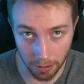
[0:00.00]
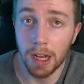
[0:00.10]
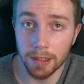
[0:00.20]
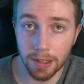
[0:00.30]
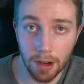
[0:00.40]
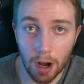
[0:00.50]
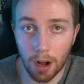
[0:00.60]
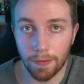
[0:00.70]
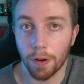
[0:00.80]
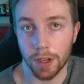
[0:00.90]
So that's all
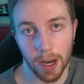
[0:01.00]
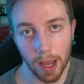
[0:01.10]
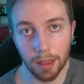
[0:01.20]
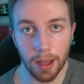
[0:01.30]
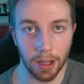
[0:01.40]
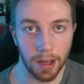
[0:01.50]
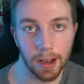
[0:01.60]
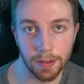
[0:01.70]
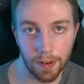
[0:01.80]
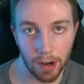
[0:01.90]
for today. Thank you
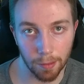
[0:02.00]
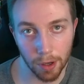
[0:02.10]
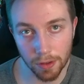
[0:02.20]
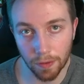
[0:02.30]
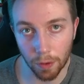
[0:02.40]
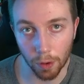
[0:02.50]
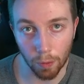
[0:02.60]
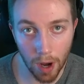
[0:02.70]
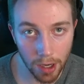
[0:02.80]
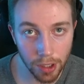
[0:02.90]
guys very much for
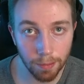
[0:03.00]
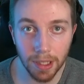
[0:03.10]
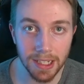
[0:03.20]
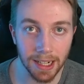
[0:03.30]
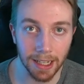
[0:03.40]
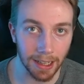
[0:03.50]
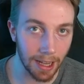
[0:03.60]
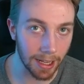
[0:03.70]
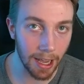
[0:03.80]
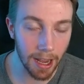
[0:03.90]
watching. Please click
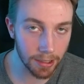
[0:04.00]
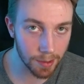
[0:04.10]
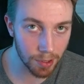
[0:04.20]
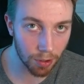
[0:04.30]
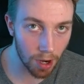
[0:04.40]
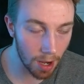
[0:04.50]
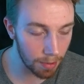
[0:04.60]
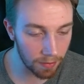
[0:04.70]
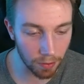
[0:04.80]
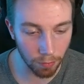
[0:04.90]
like and subscribe
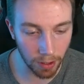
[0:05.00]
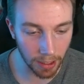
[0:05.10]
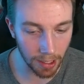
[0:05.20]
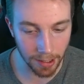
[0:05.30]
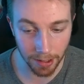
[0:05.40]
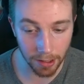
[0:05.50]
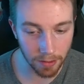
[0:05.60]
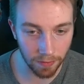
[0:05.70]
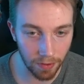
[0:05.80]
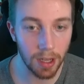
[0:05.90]
if you really liked this
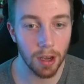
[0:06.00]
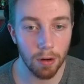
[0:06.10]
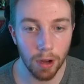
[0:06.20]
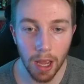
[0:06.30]
video,